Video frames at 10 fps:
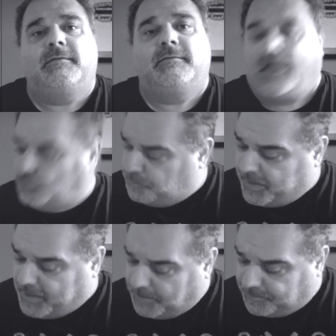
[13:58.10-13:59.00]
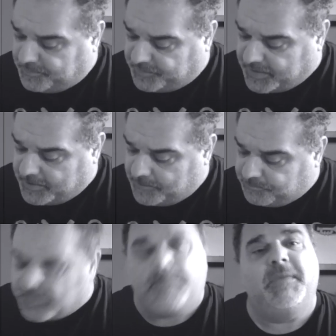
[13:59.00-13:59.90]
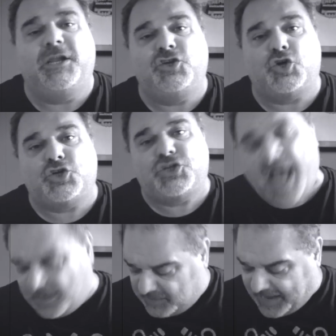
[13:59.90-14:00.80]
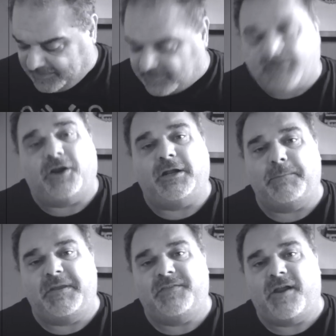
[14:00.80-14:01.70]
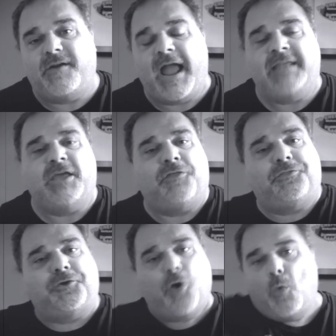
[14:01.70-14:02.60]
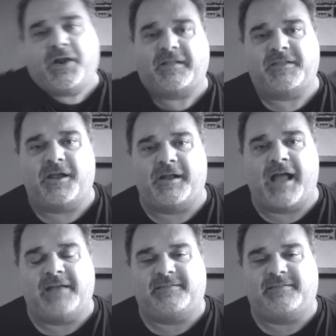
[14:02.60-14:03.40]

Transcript: that you pick up the miniature satellites that are going to be there and you throw it at the other guy's